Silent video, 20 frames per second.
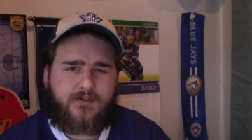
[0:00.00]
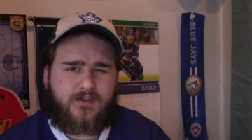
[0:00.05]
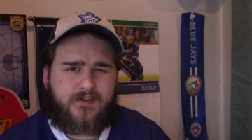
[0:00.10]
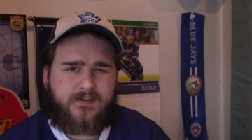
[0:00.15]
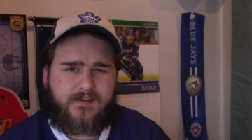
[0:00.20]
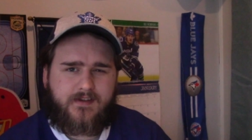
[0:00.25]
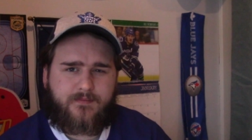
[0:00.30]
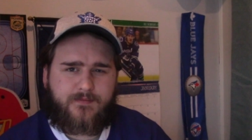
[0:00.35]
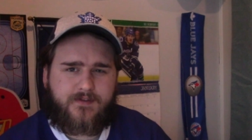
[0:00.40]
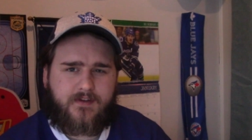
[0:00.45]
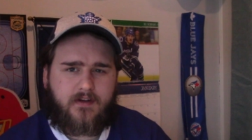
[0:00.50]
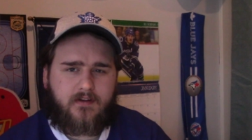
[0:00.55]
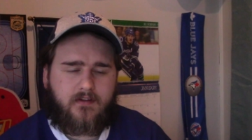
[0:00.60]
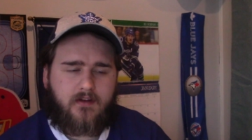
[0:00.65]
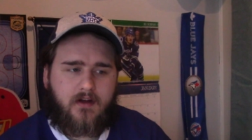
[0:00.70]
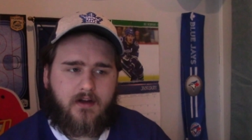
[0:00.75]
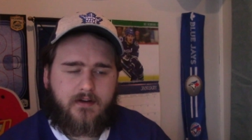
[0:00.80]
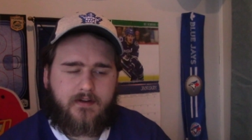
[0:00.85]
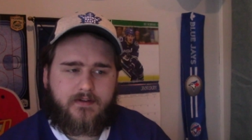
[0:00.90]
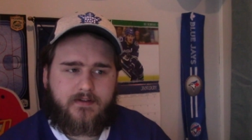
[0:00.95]
And it seems like a
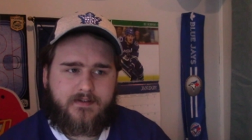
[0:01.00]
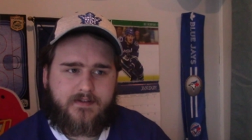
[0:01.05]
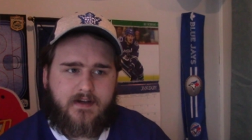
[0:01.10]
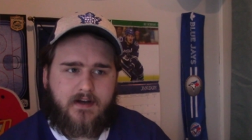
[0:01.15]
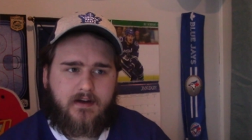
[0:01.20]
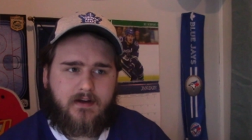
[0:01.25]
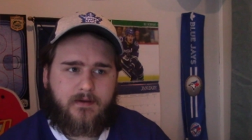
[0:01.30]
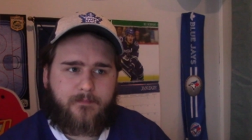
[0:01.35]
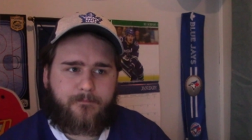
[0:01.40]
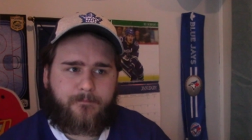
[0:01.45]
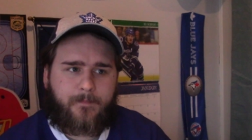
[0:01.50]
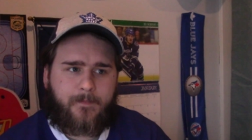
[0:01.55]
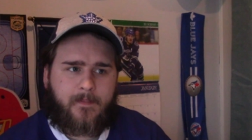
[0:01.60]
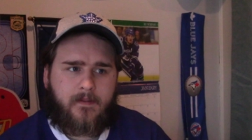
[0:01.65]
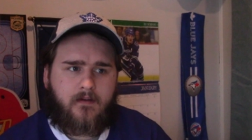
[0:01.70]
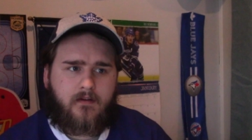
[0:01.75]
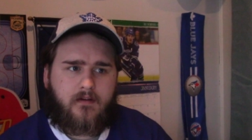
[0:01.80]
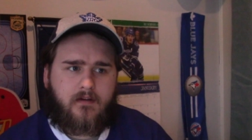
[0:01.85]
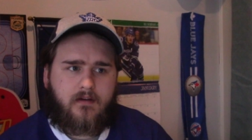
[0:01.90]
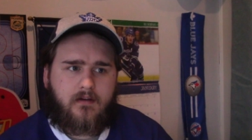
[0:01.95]
lot of the time
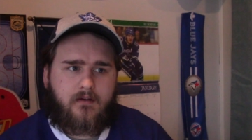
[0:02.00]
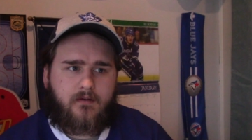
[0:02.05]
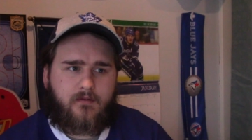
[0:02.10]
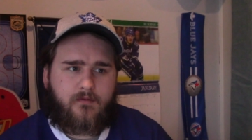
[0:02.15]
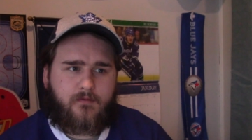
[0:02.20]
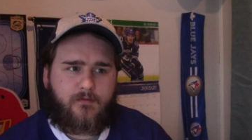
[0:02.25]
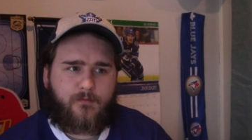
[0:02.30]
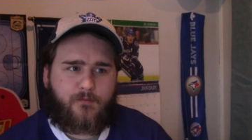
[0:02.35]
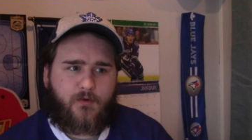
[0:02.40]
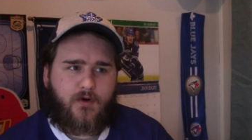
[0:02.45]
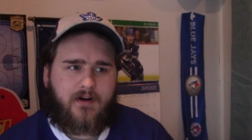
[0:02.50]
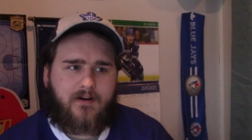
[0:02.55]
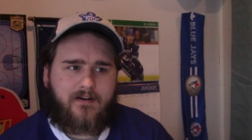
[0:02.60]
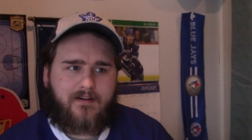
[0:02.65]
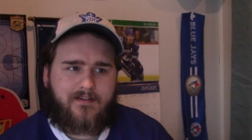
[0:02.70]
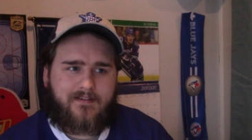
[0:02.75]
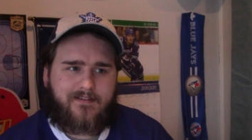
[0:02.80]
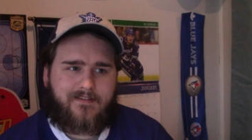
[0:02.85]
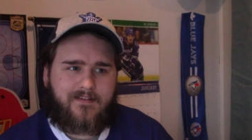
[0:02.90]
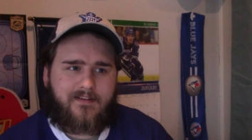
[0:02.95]

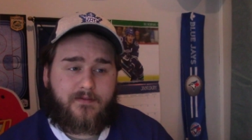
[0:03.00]
where,